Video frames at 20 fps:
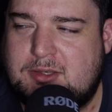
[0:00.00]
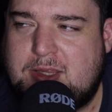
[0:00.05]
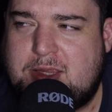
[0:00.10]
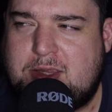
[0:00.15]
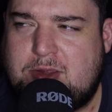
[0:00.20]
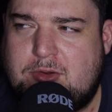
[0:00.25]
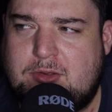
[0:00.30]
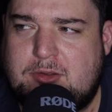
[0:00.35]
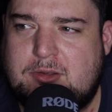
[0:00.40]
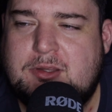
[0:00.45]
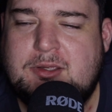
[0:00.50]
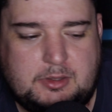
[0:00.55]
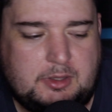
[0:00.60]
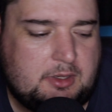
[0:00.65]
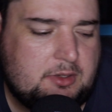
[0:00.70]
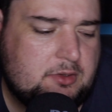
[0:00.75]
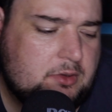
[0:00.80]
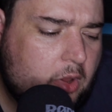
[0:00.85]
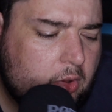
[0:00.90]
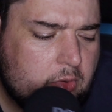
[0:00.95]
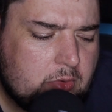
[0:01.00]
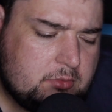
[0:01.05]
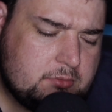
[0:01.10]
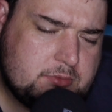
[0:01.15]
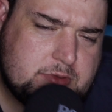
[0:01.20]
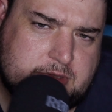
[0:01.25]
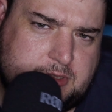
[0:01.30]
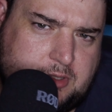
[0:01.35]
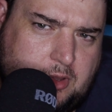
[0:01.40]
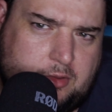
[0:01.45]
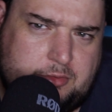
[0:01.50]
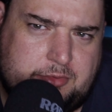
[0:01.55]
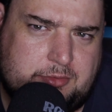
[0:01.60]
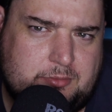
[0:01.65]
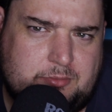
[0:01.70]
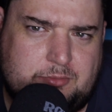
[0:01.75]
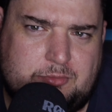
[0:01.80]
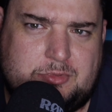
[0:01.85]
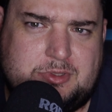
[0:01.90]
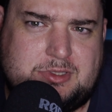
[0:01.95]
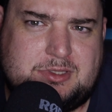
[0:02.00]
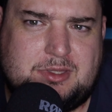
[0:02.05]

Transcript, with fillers: neon. And Nolan's Gotham was